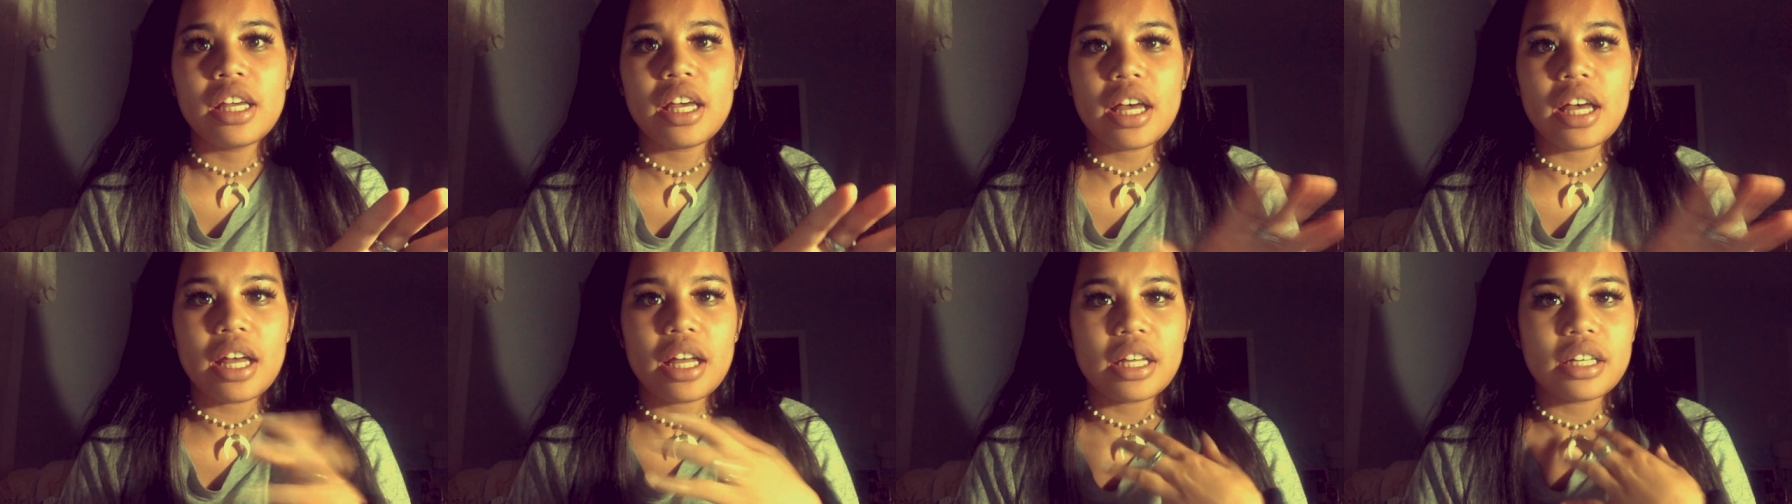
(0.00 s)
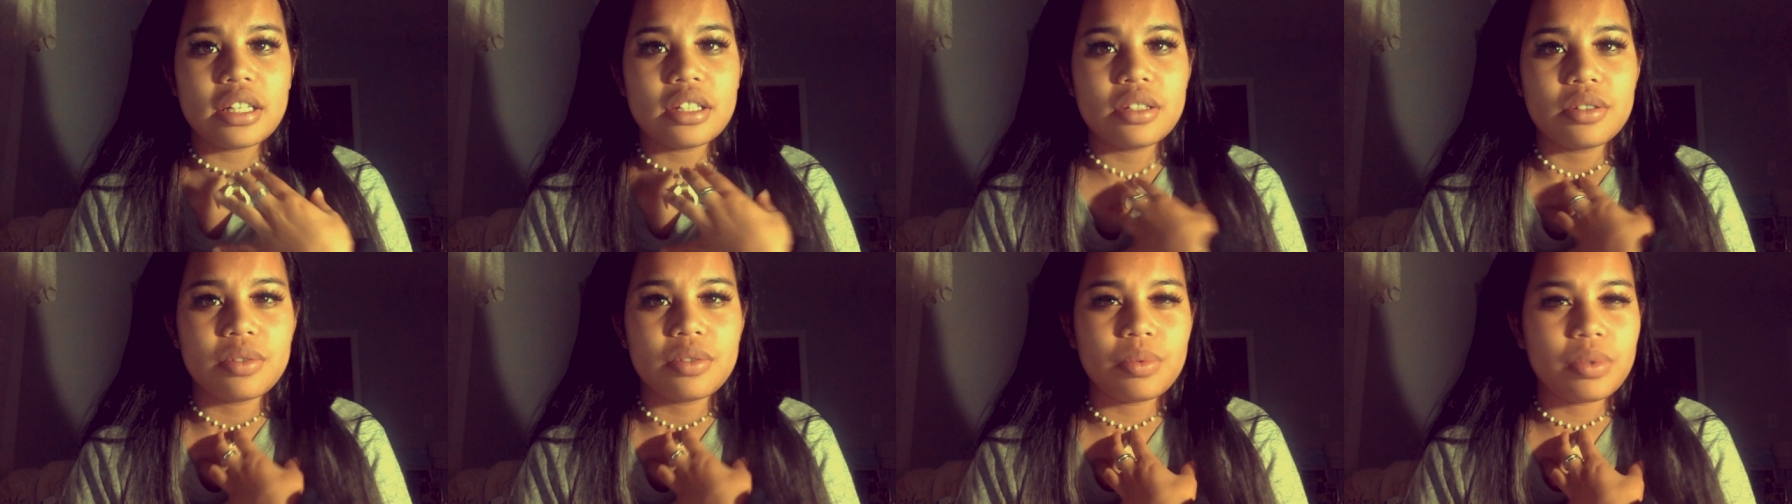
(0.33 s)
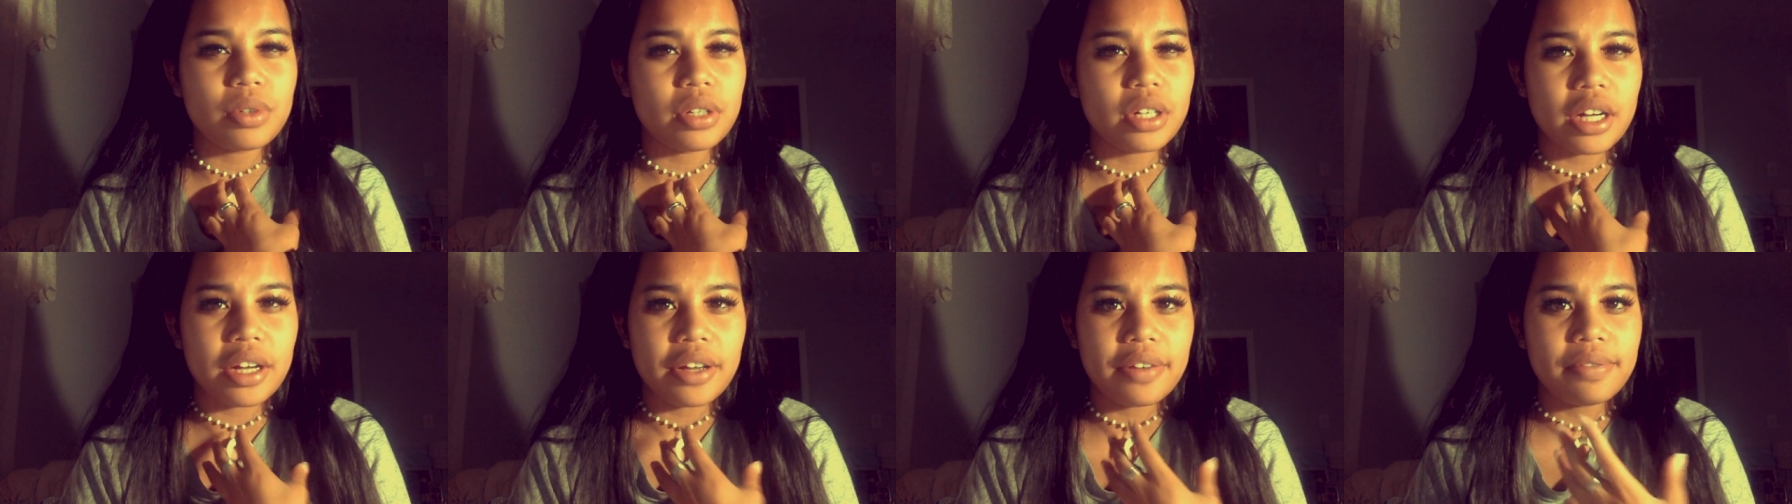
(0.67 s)
That's
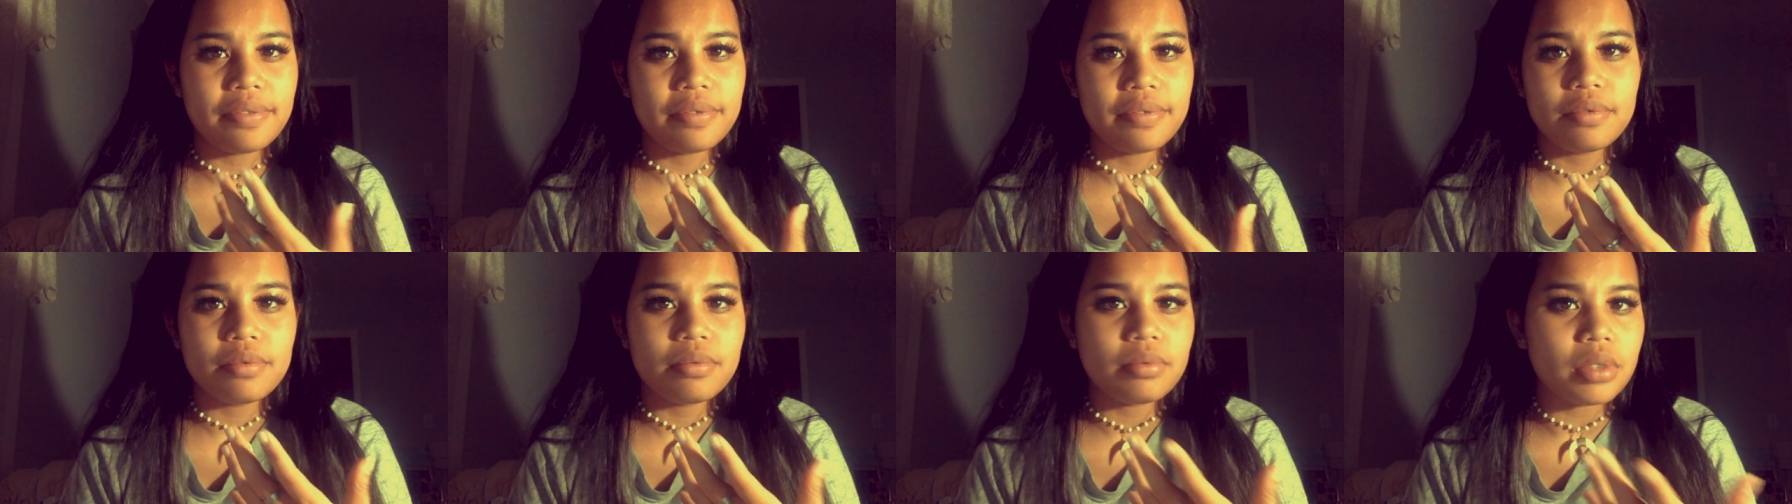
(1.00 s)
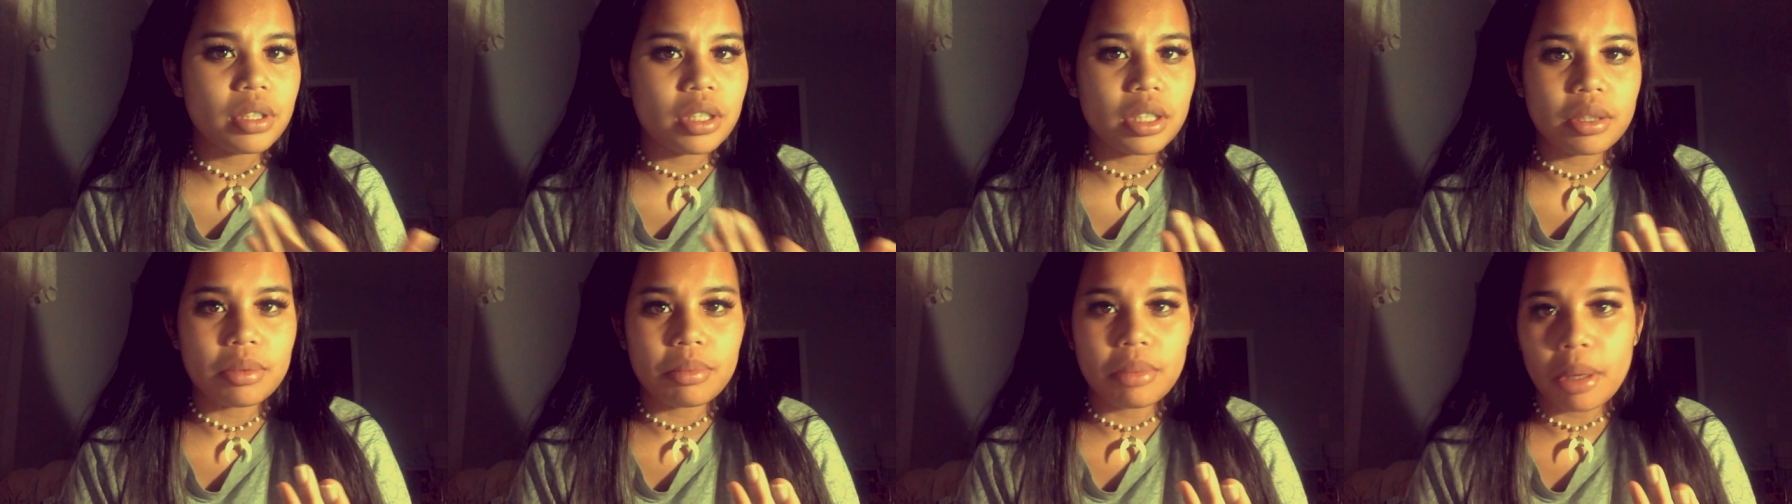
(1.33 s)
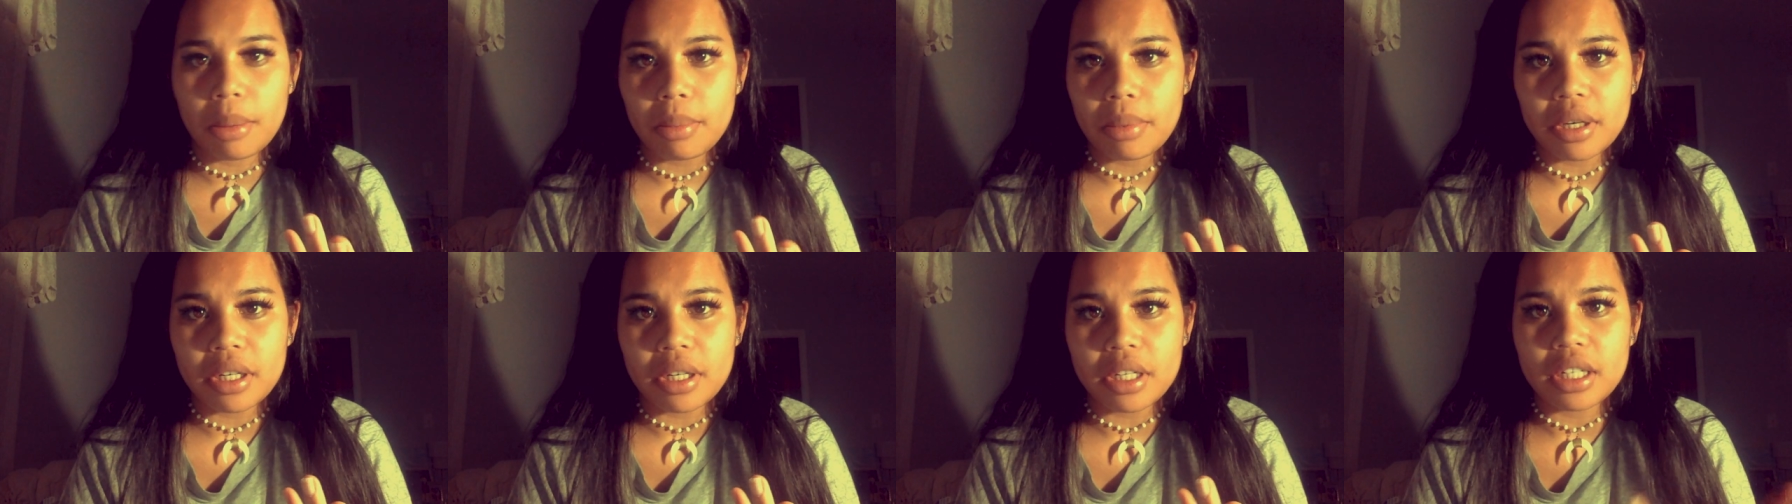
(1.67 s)
what I, you know, in my
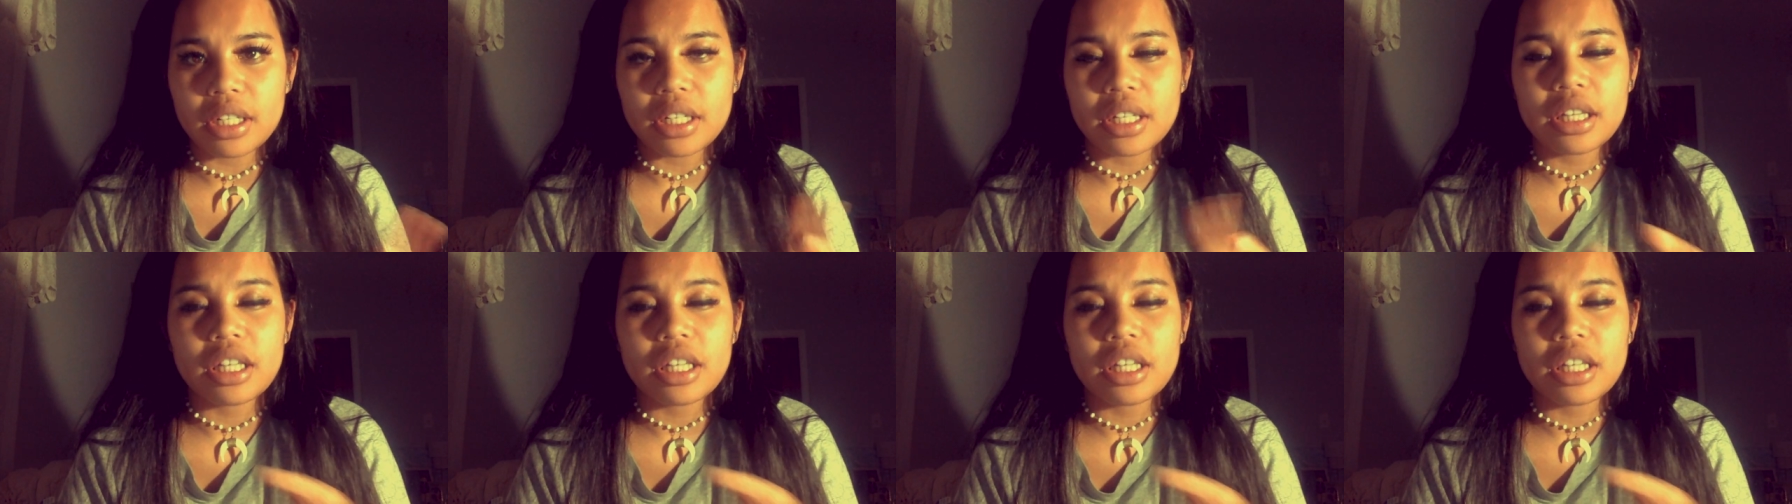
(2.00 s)
opinion,